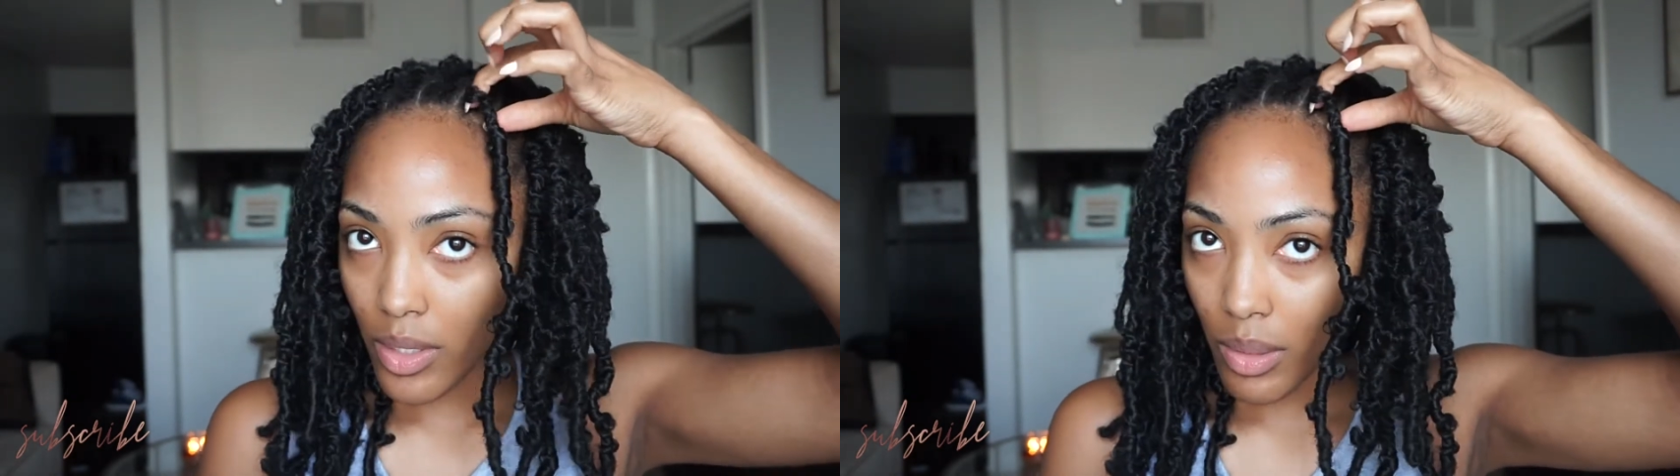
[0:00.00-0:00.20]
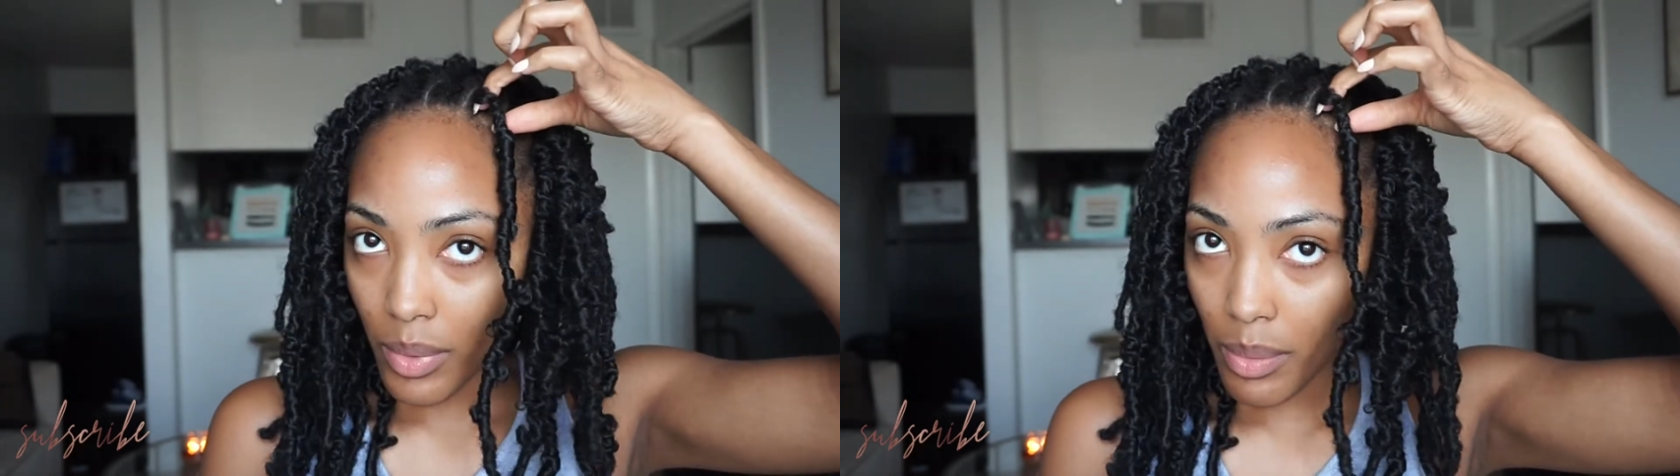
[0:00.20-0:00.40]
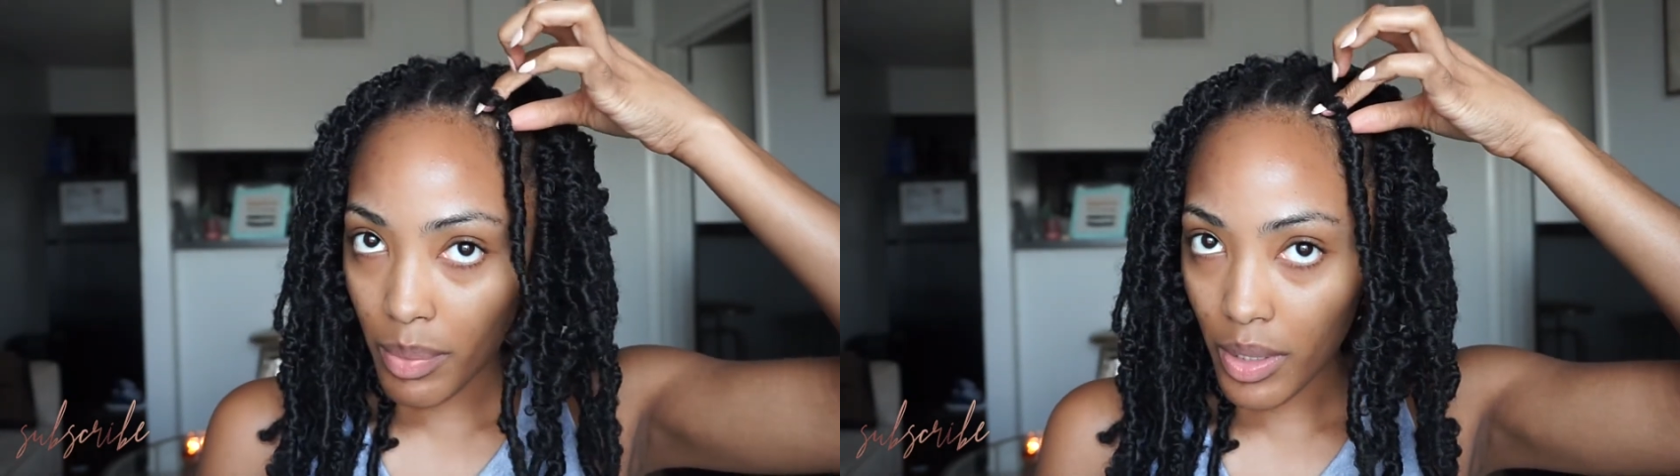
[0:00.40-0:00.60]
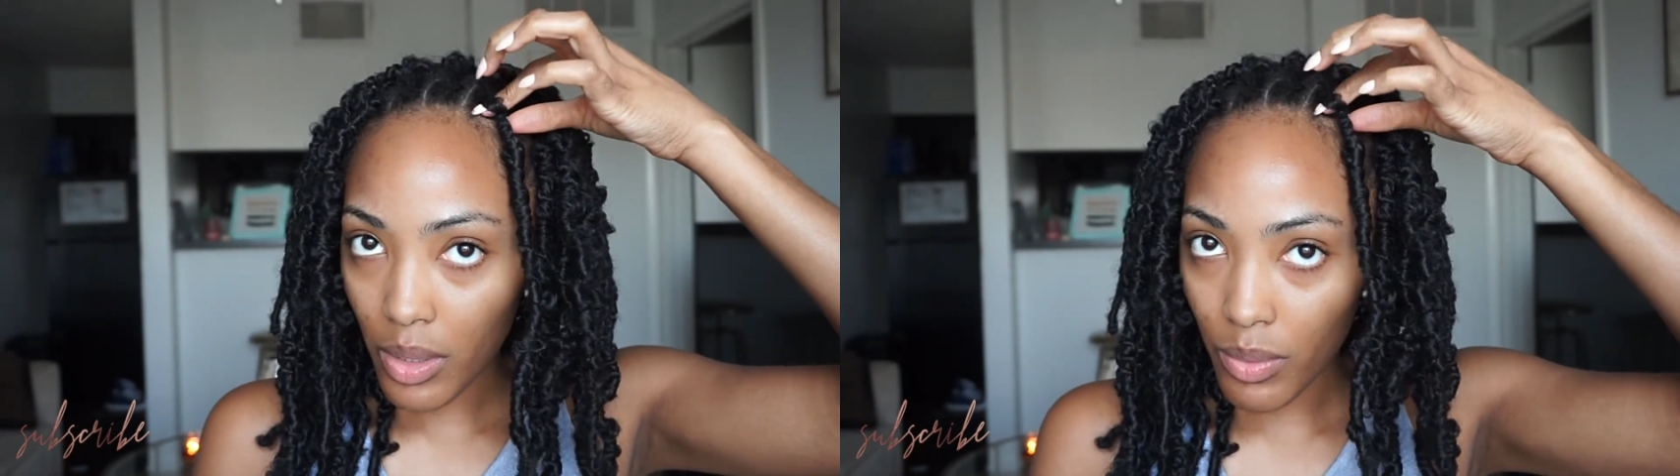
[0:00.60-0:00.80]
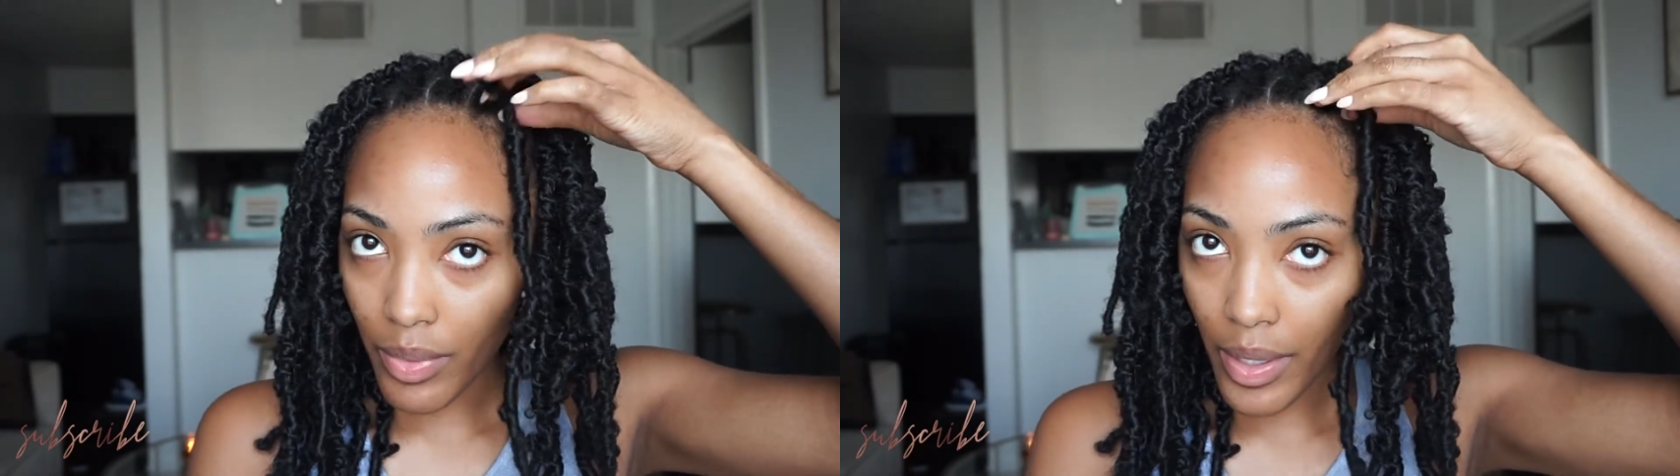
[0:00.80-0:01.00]
so I'm going to put
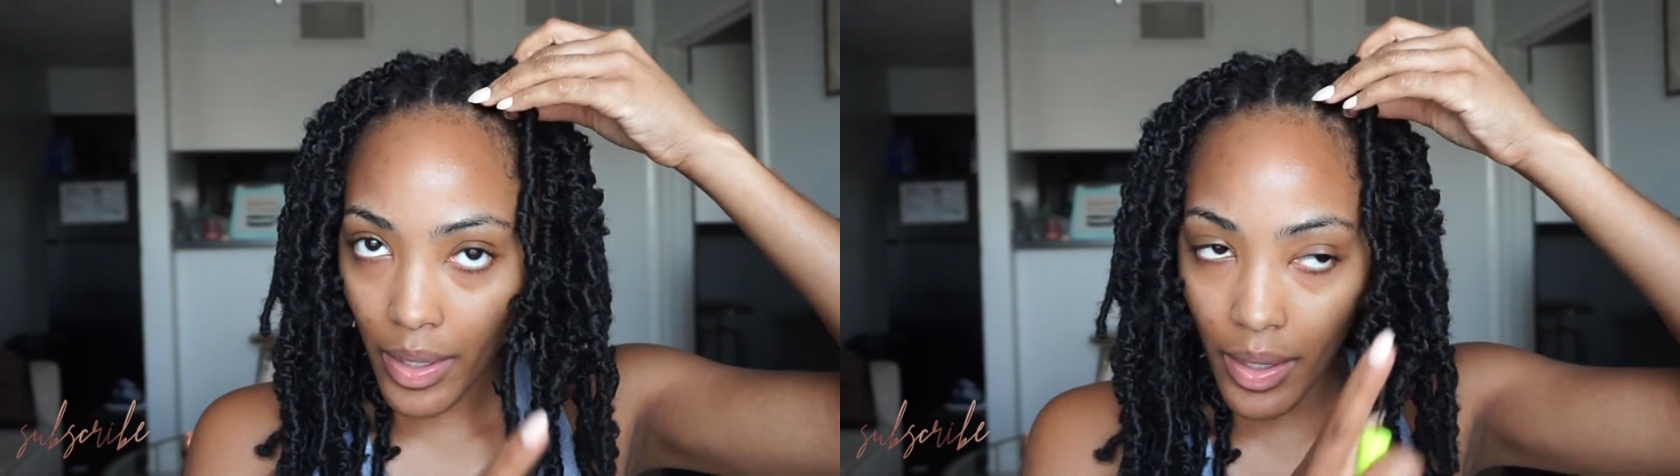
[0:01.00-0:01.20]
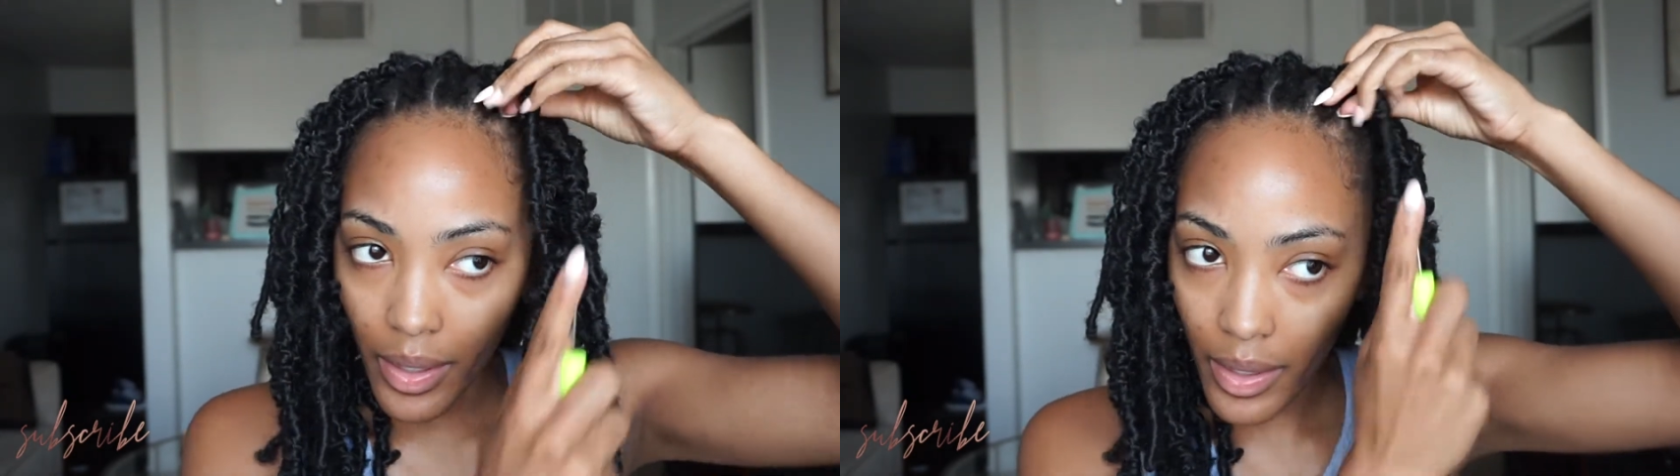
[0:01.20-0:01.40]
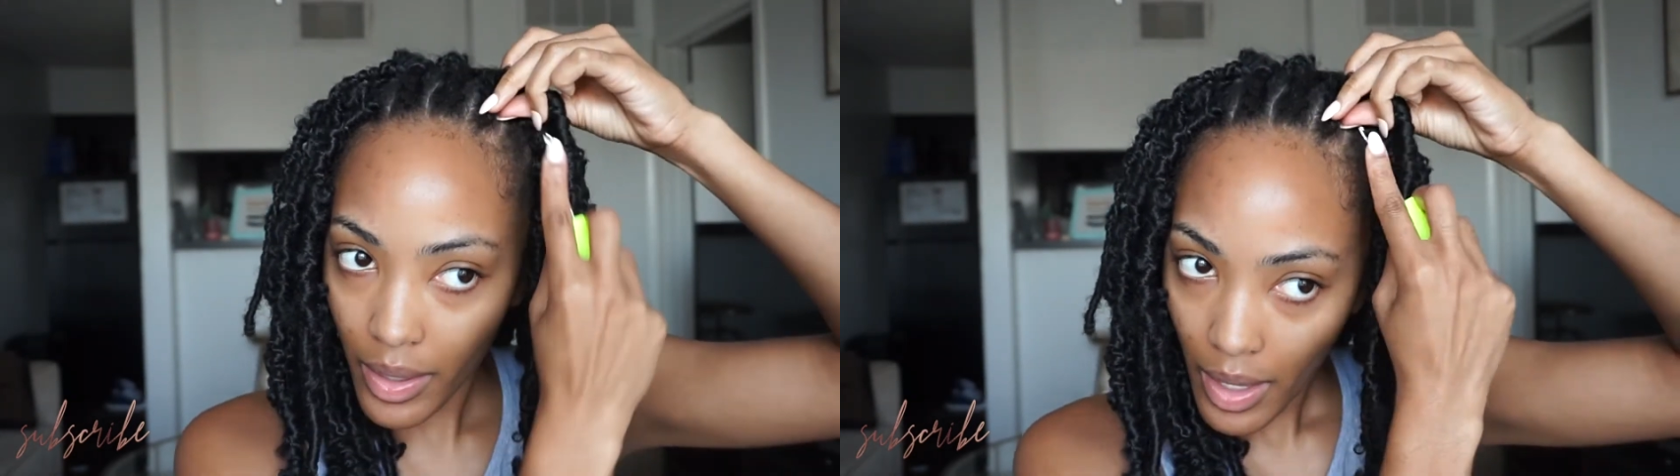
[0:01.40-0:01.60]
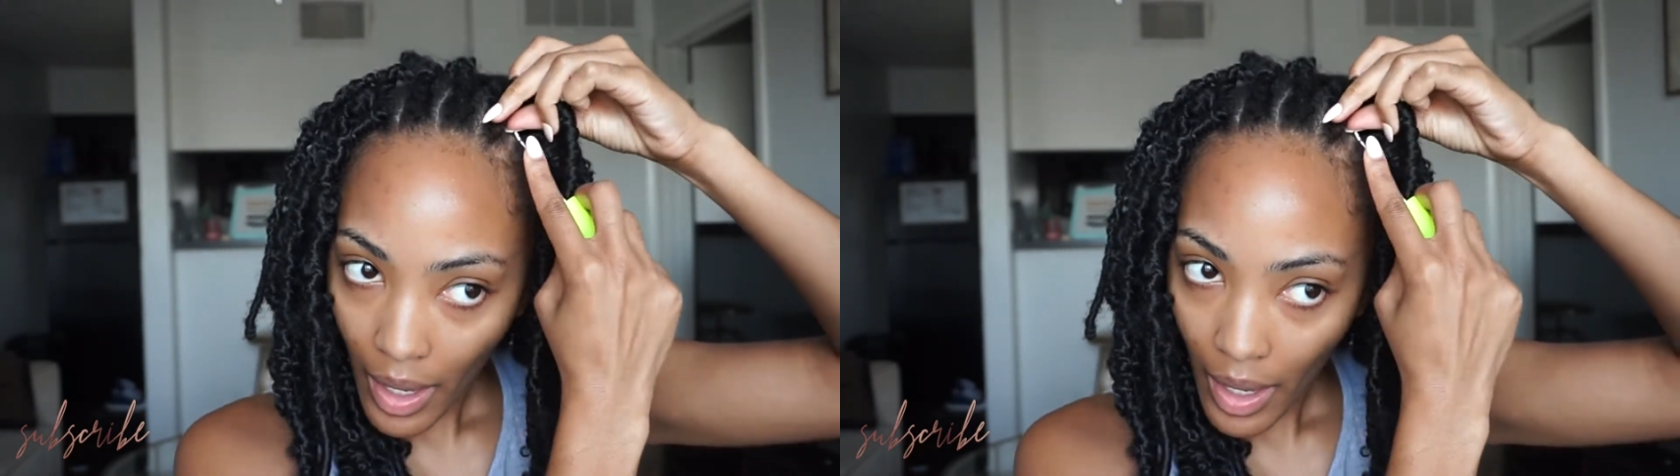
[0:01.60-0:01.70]
this one right here.